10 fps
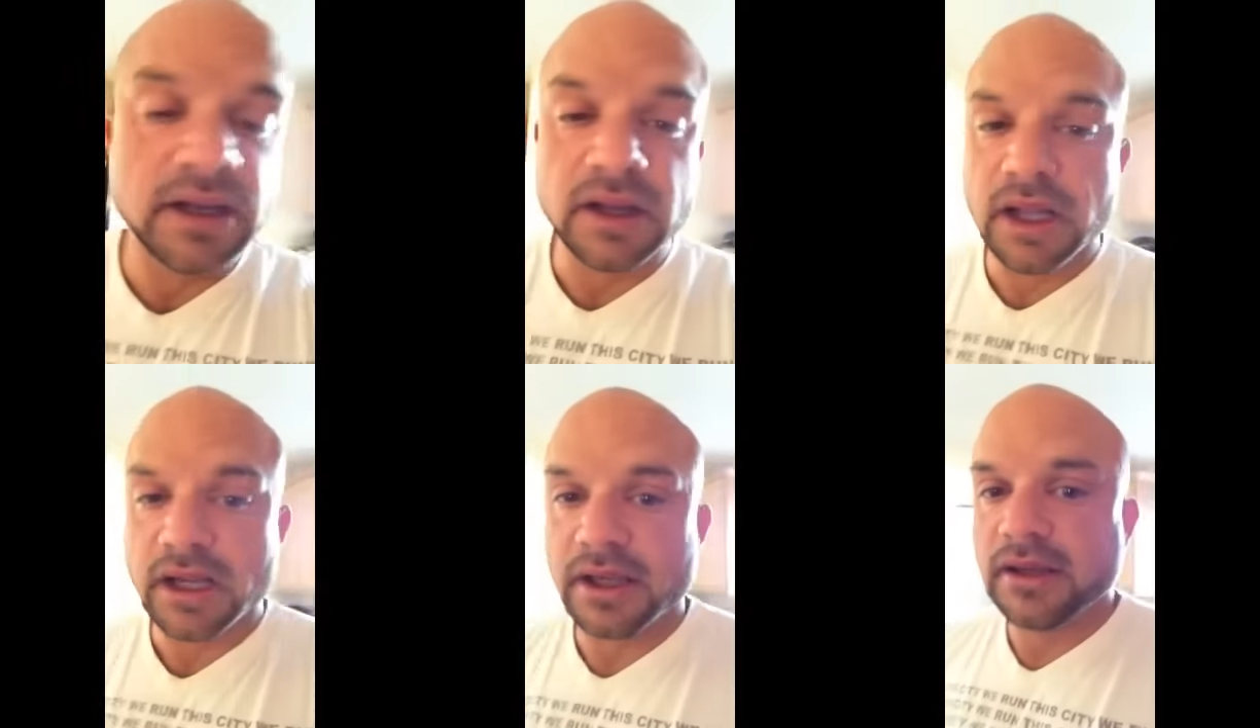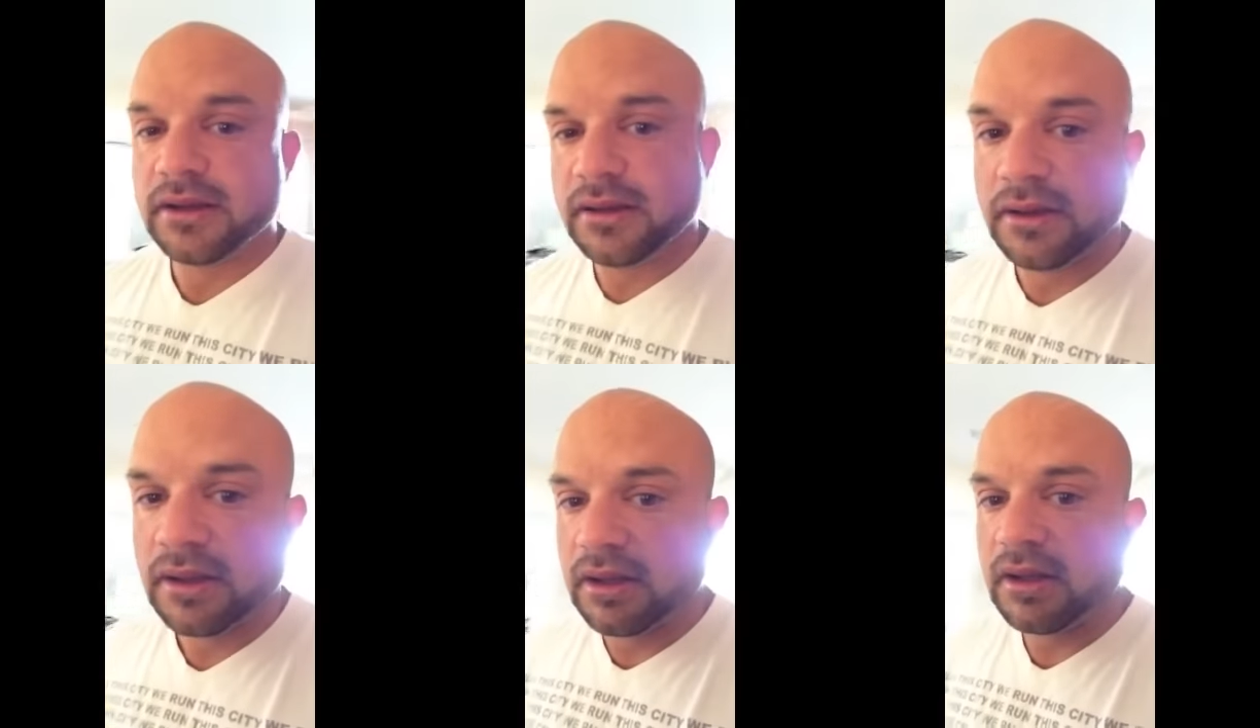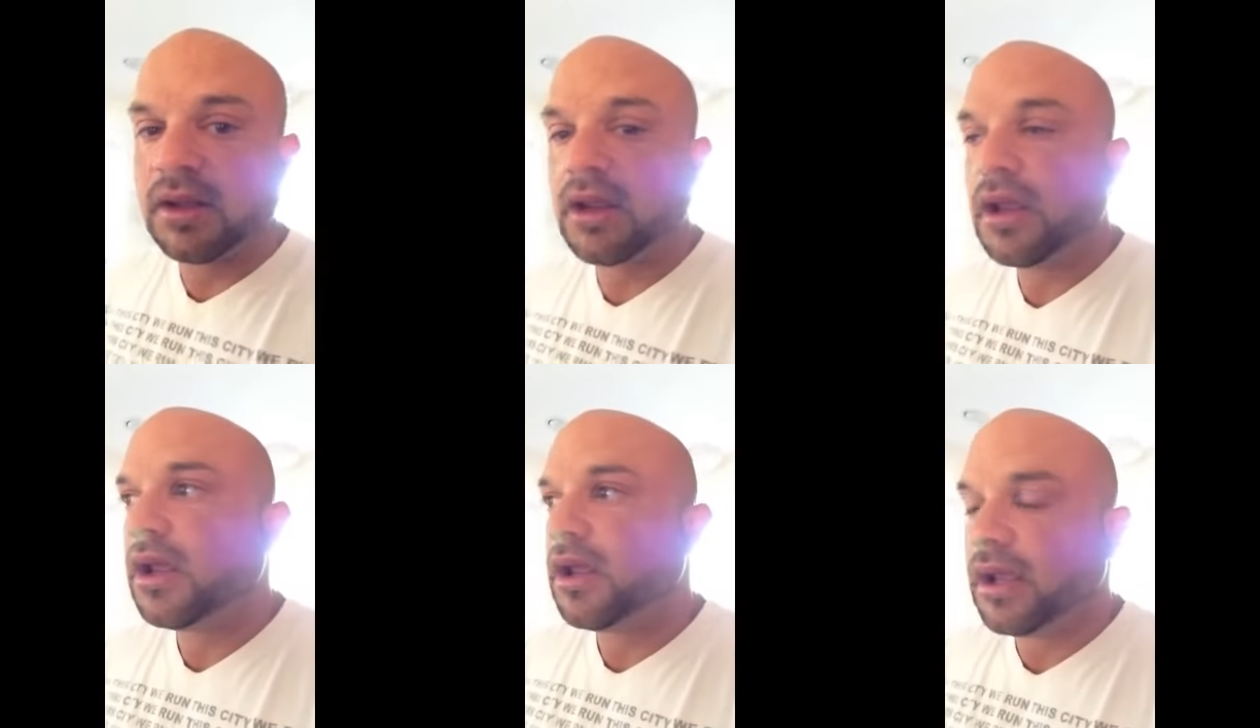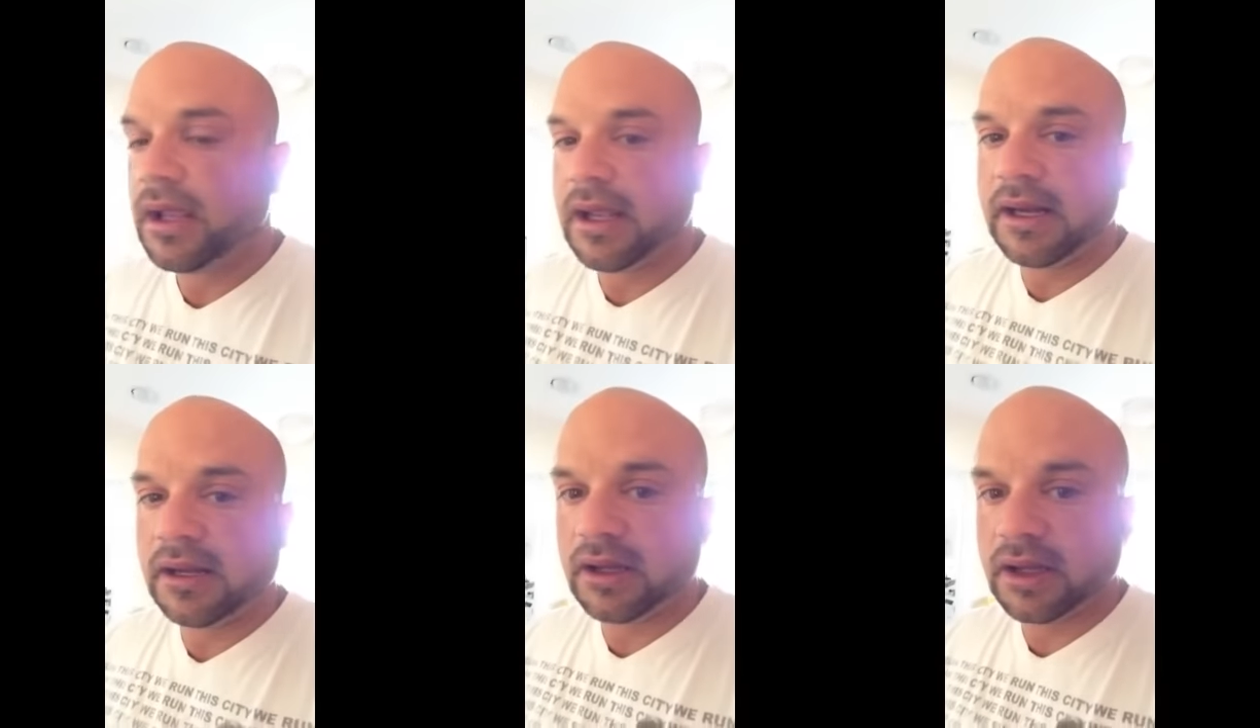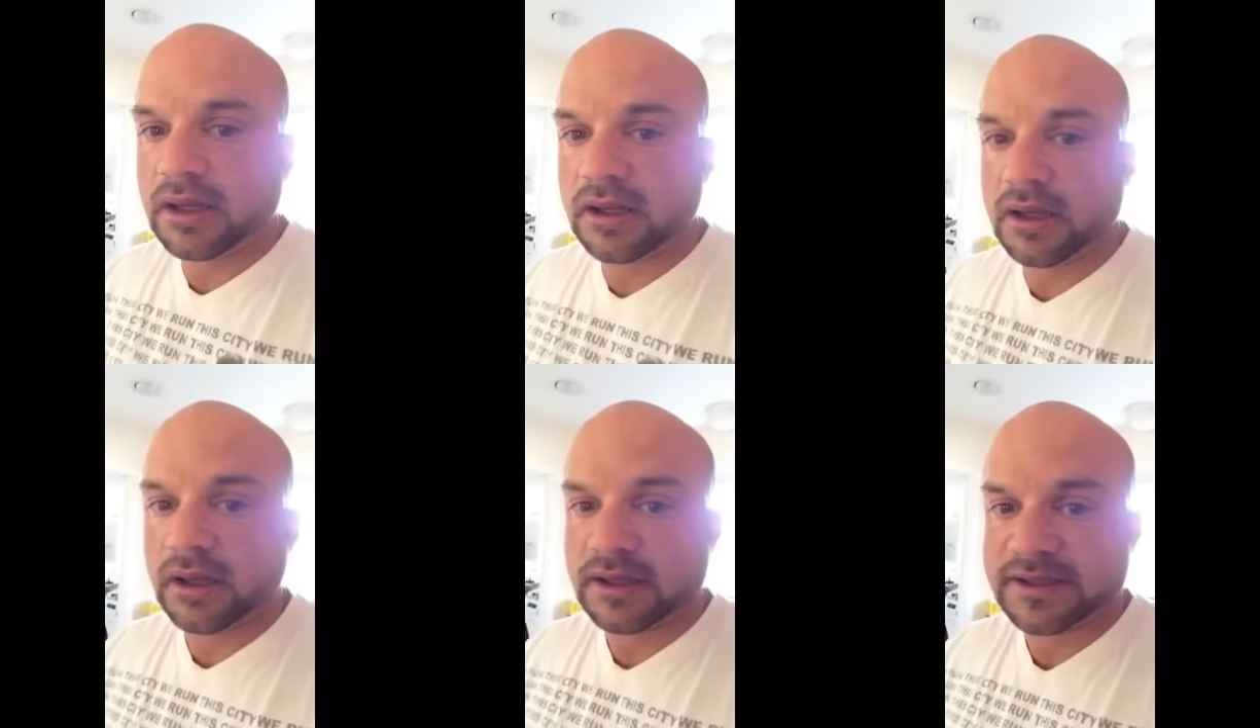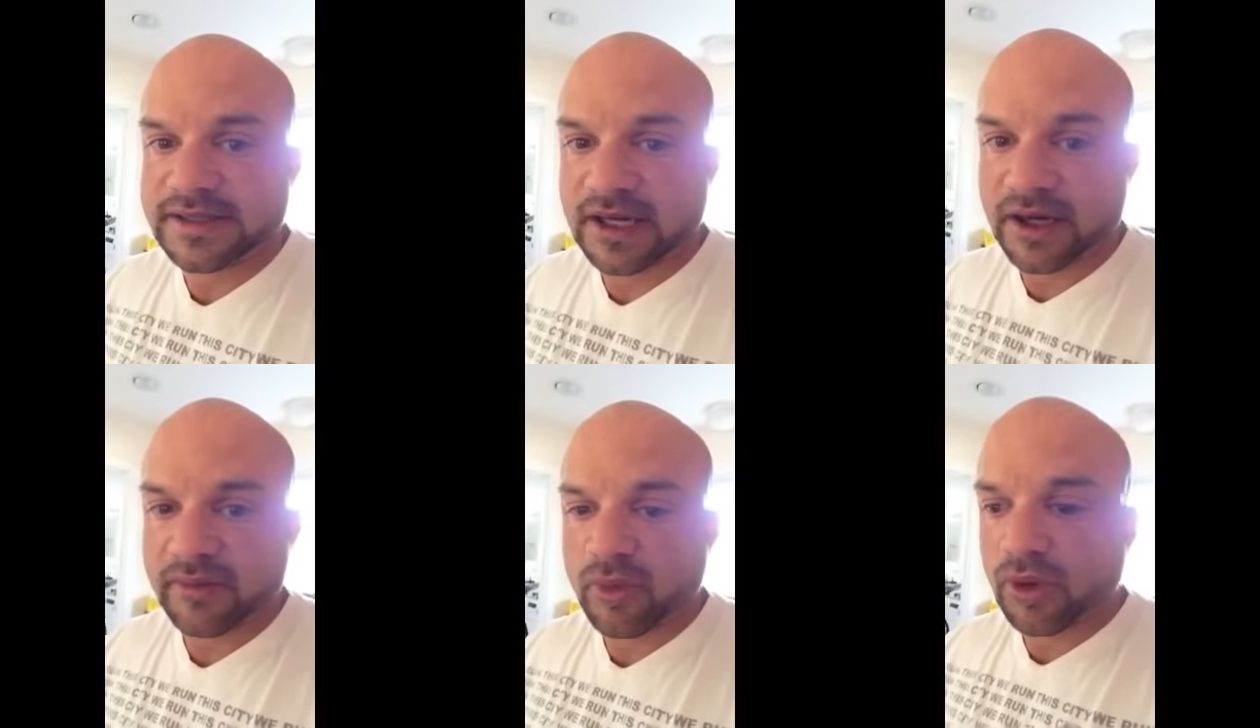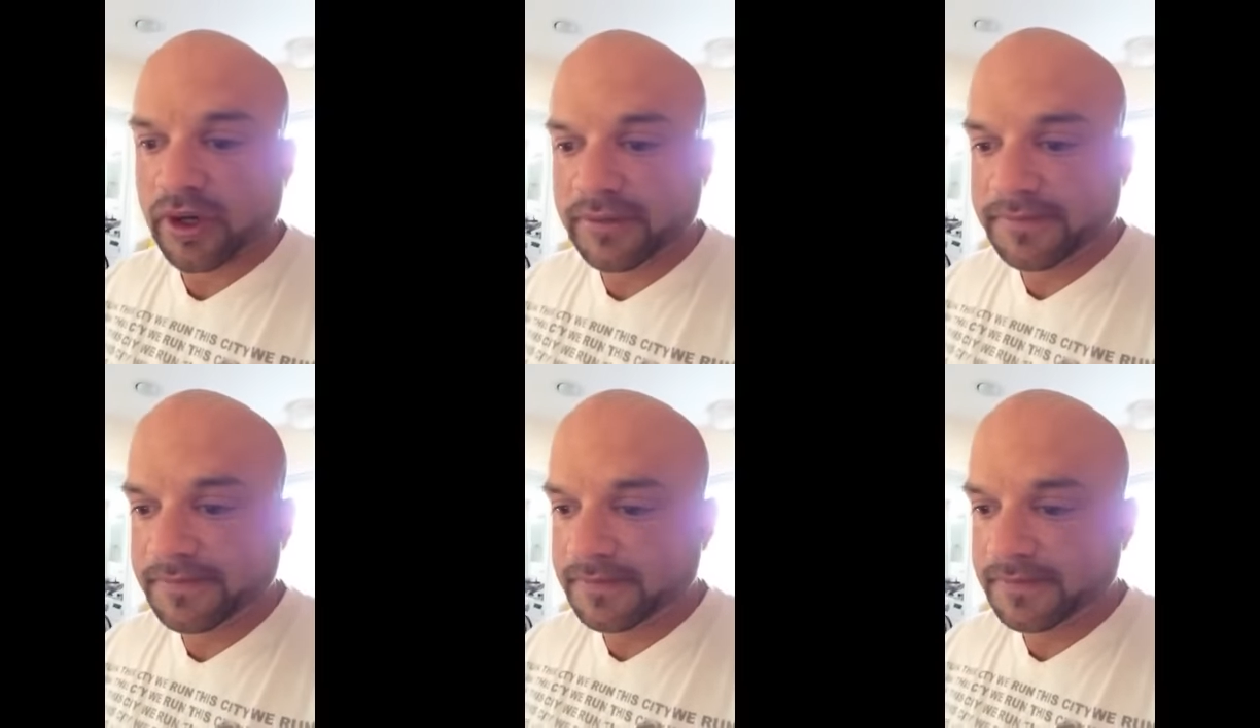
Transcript: o'clock. 8 o'clock on Saturday morning.